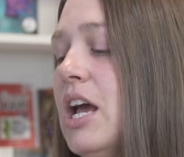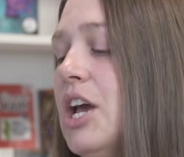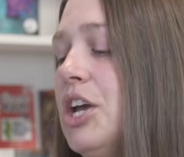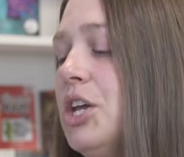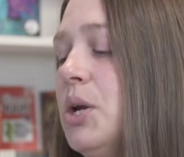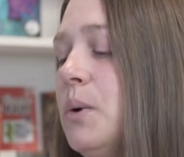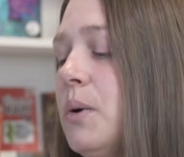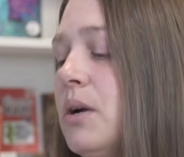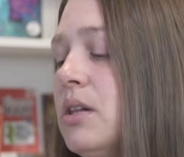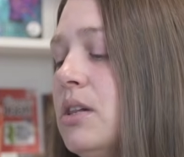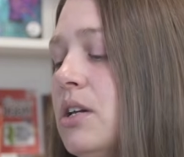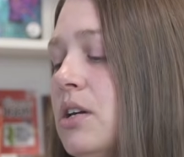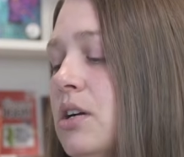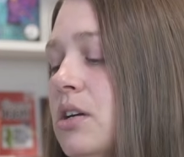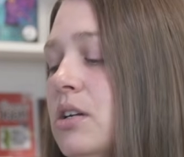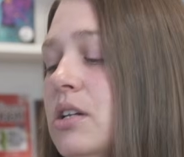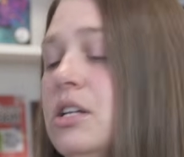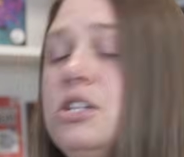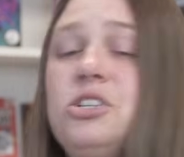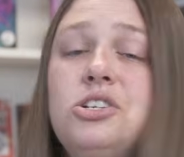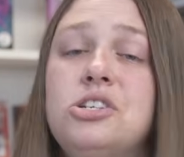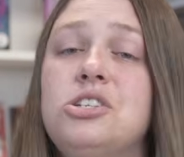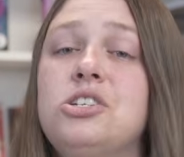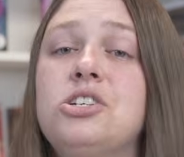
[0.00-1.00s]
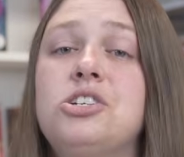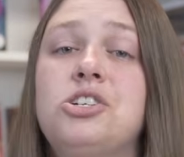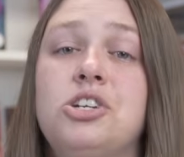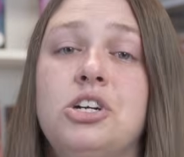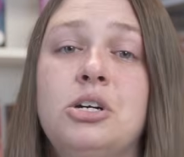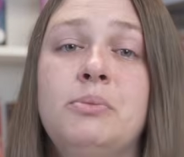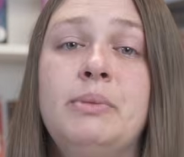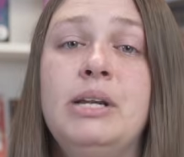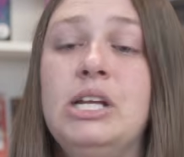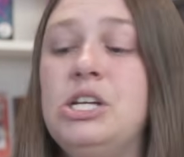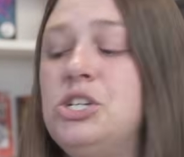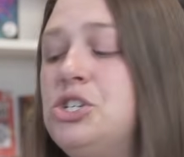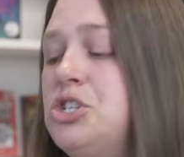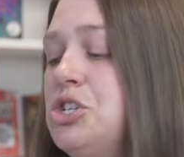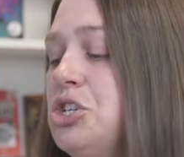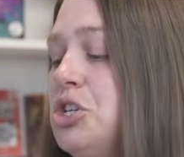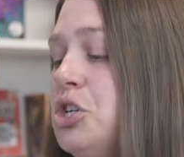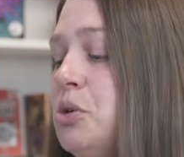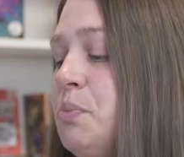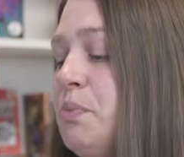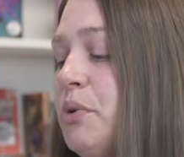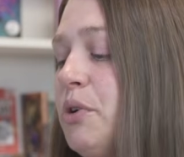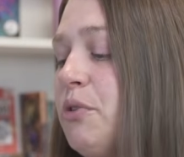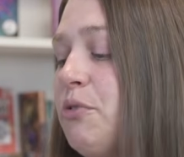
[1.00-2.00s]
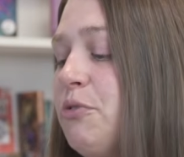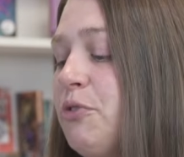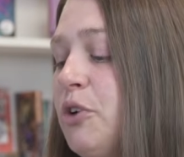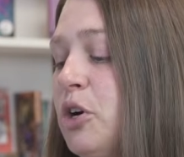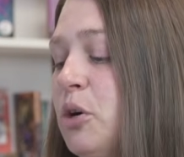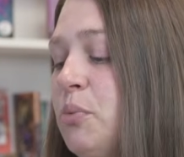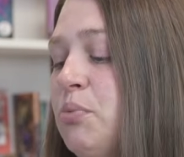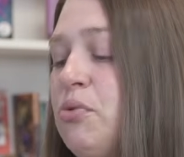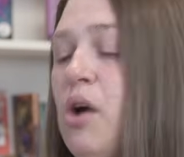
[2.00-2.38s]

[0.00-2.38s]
You are literally just determining, do you prefer